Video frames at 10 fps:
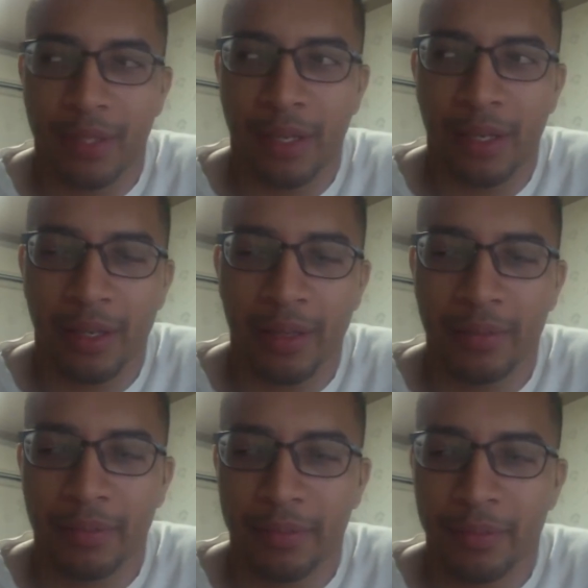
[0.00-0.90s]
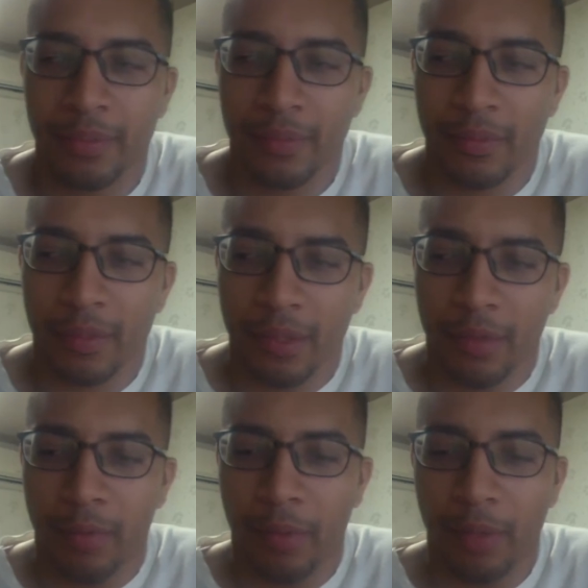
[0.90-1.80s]
Uh,
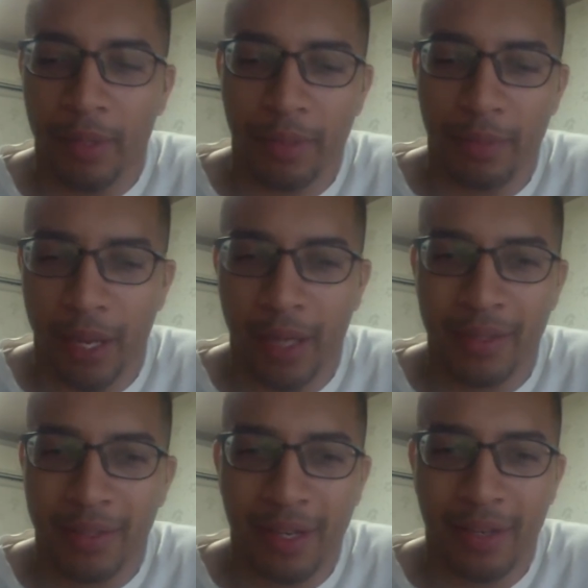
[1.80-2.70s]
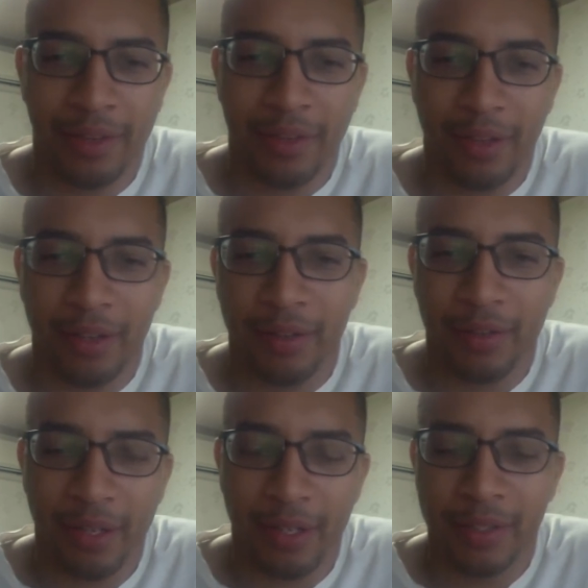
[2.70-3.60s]
Republican backed kind of thing,
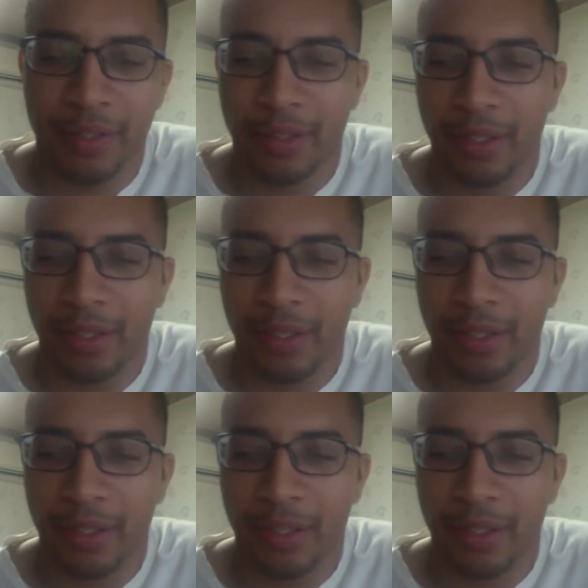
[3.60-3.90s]
I guess.